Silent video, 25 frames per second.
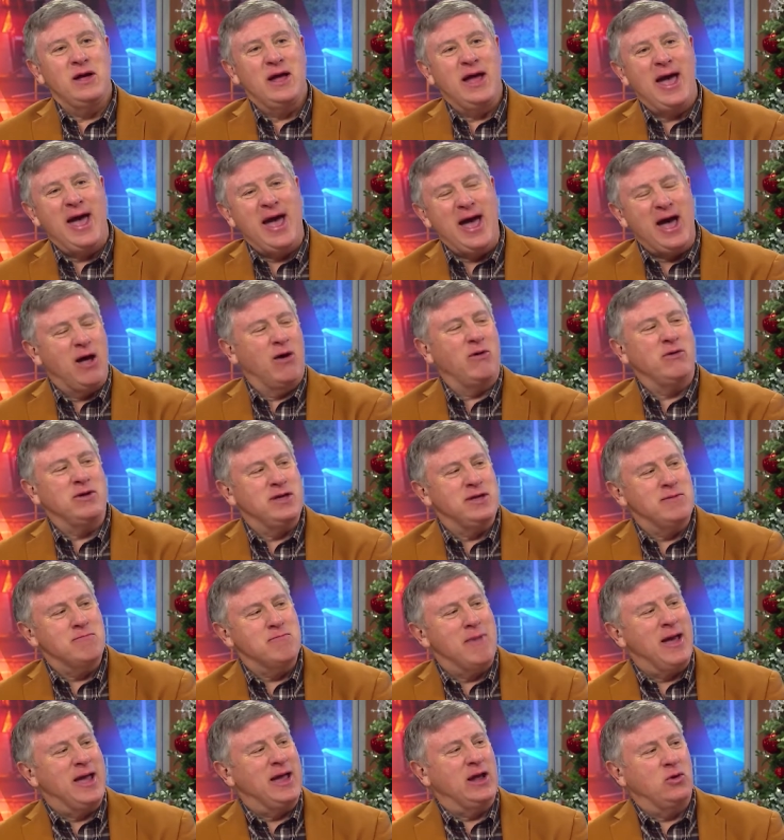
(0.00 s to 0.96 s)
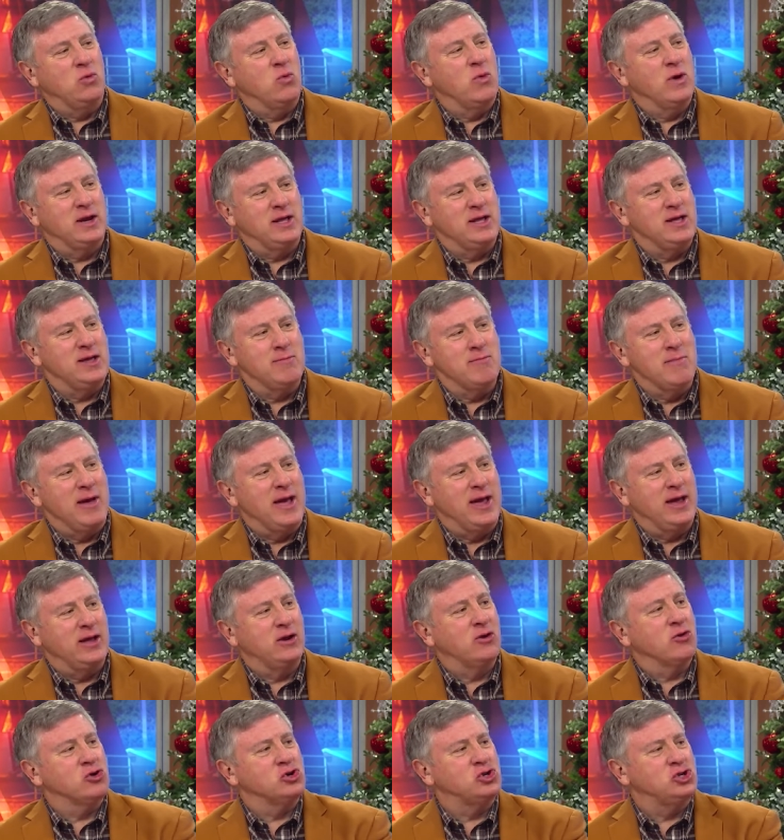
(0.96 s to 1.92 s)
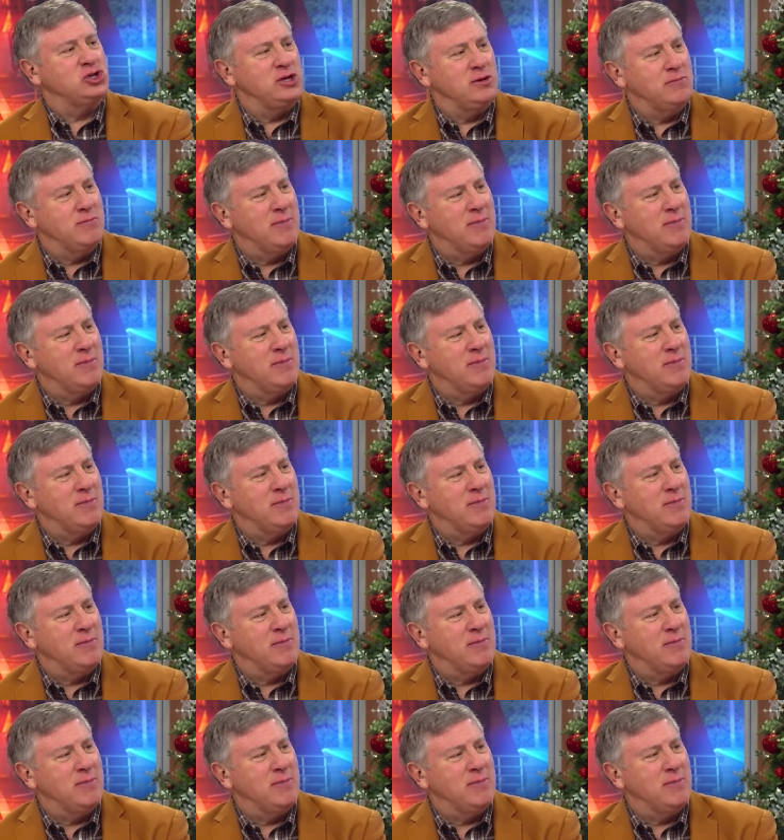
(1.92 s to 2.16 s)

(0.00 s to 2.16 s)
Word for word: how he made what he made or she